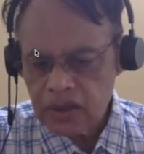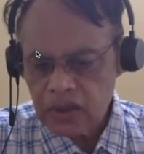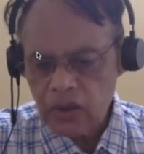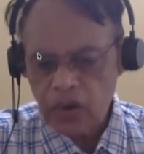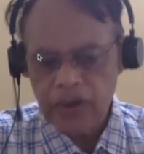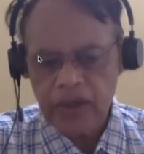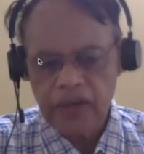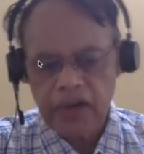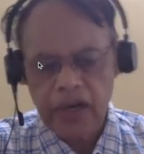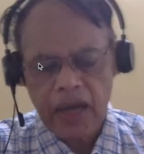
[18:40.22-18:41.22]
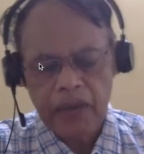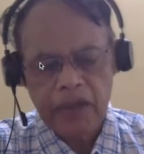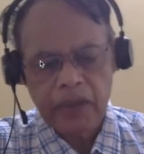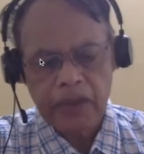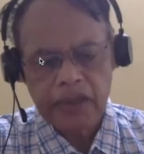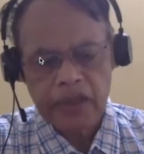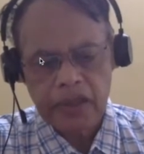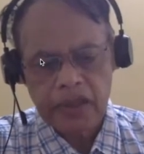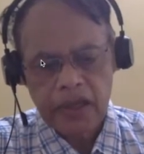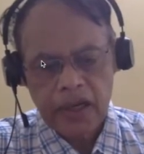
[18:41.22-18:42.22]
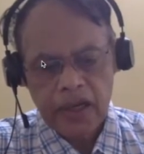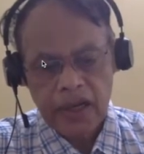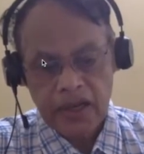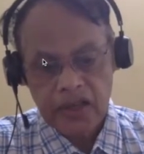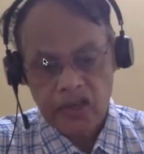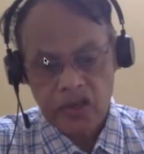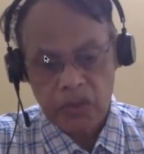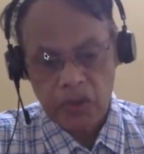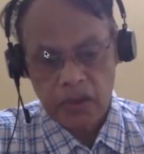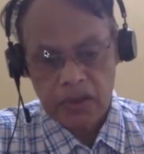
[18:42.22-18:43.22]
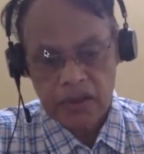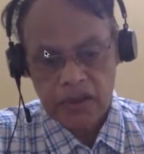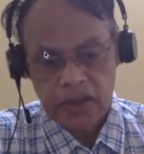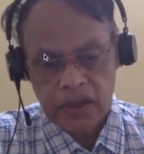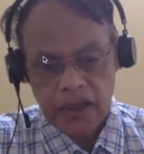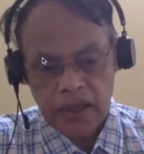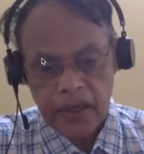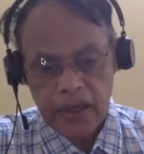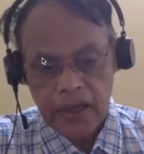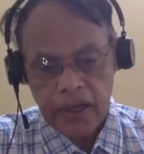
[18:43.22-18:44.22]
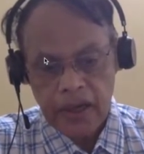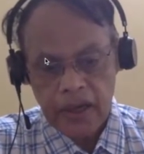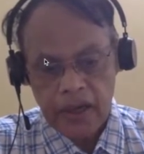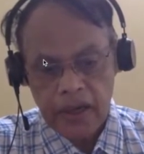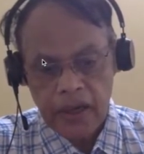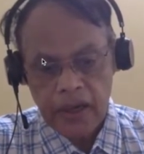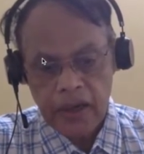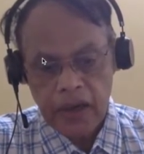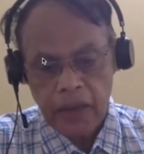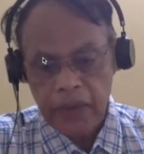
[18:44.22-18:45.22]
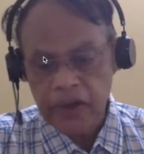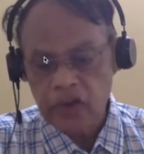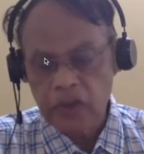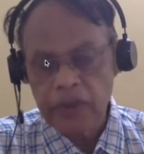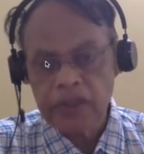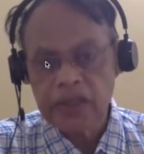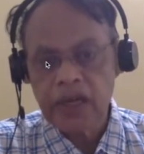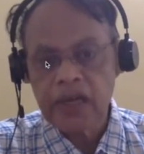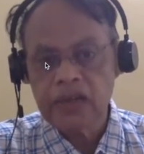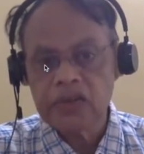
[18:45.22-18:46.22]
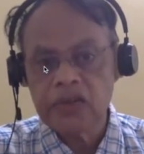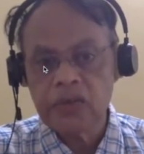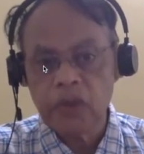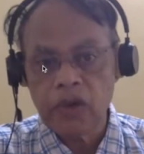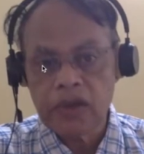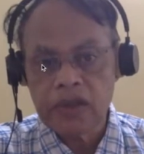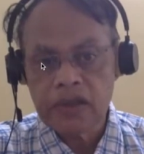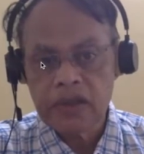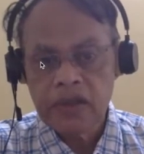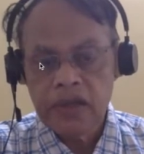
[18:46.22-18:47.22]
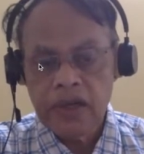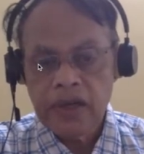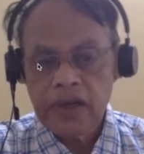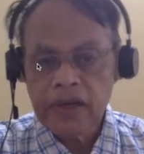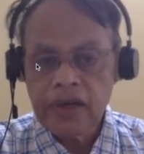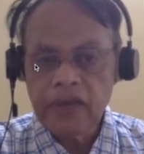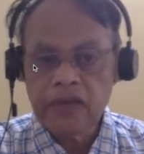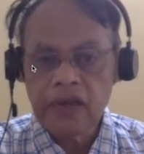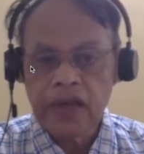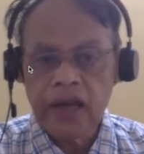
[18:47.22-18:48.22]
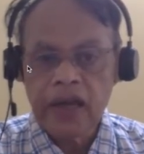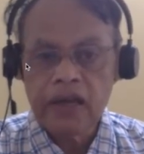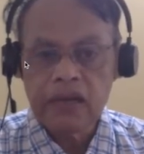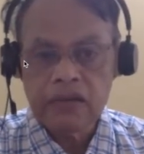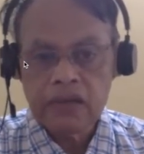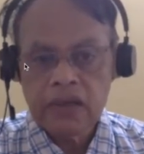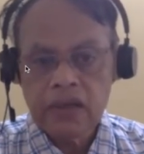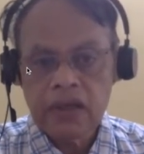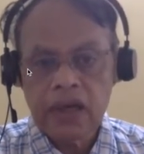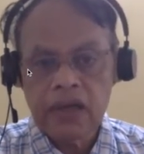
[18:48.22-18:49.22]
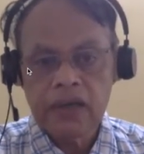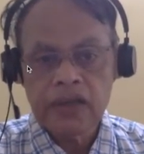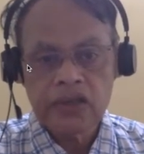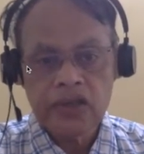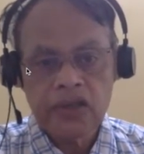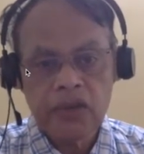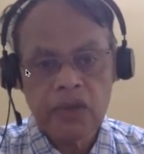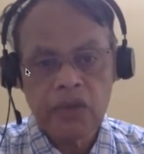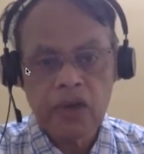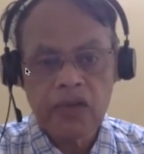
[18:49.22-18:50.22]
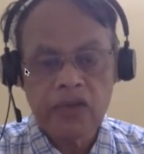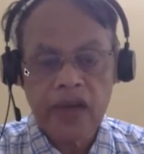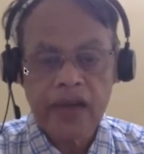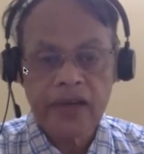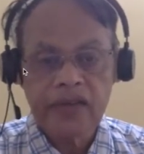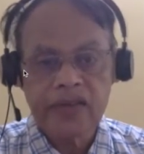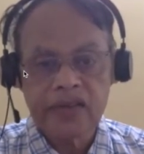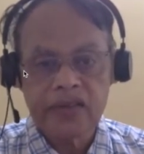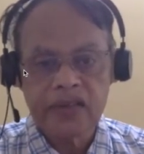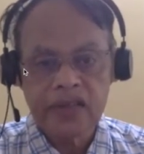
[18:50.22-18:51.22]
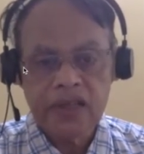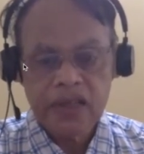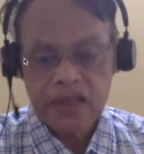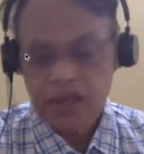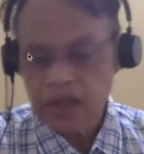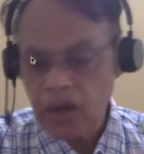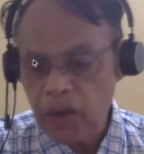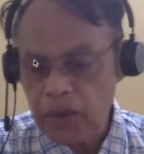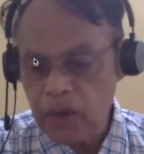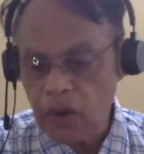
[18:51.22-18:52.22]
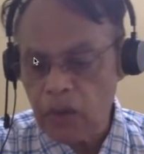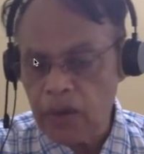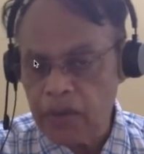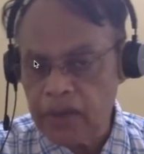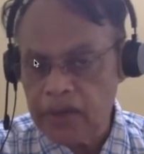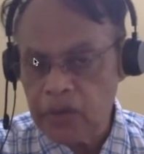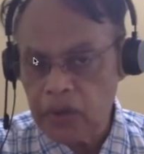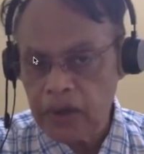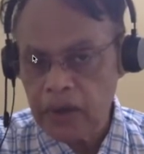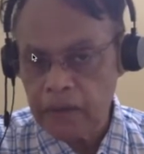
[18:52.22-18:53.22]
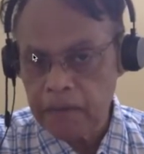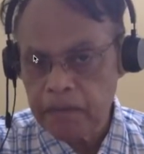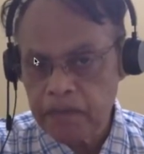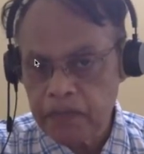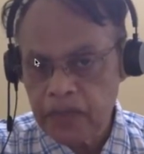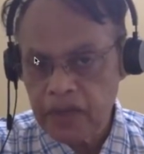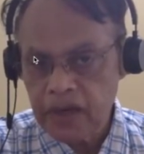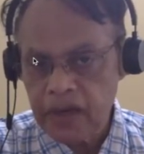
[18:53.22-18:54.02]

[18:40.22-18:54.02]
Not given. In a diabetic patient, diet history is important. In a hypertensive patient, diet history is important. Kidney disease again, history is very important as diet is concerned. There cannot be any compromise. Okay, right.